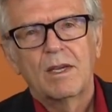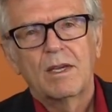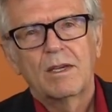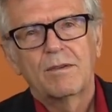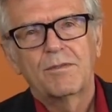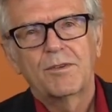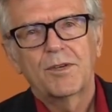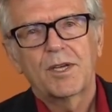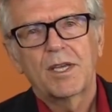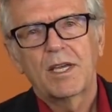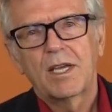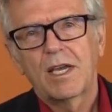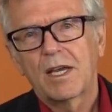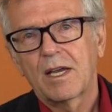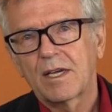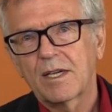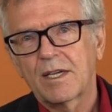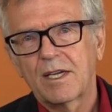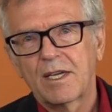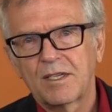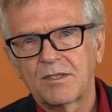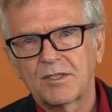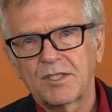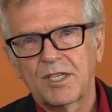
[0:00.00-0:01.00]
If you
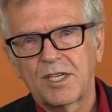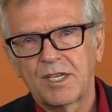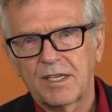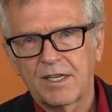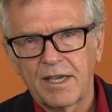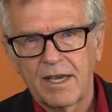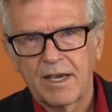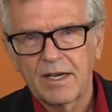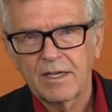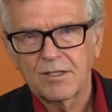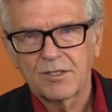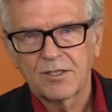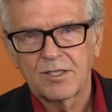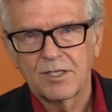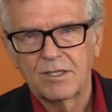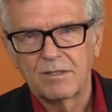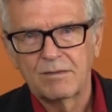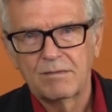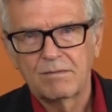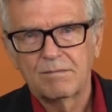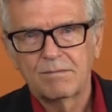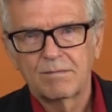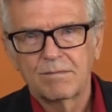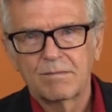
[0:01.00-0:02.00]
can't take
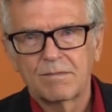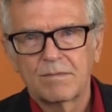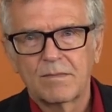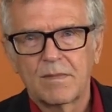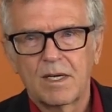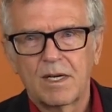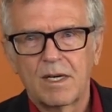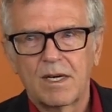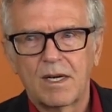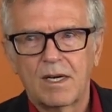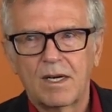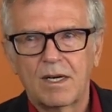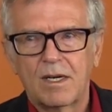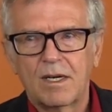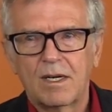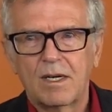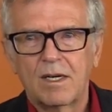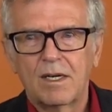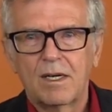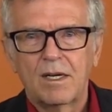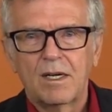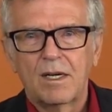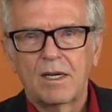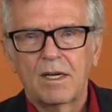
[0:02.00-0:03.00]
action,
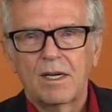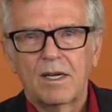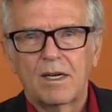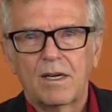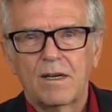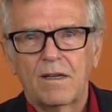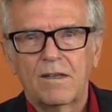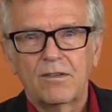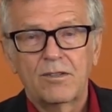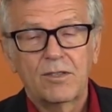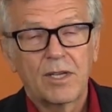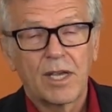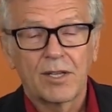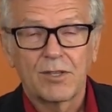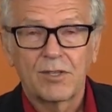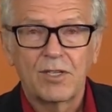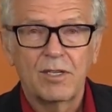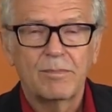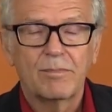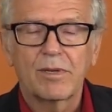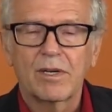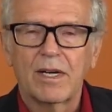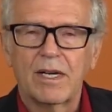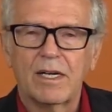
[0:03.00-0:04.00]
you get
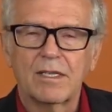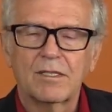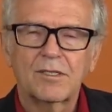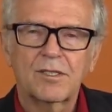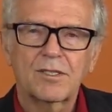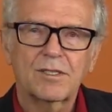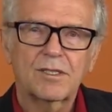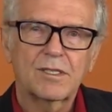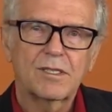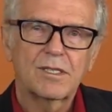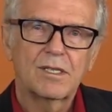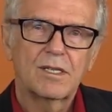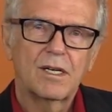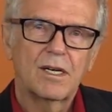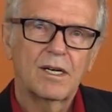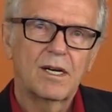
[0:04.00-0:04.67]
depressed.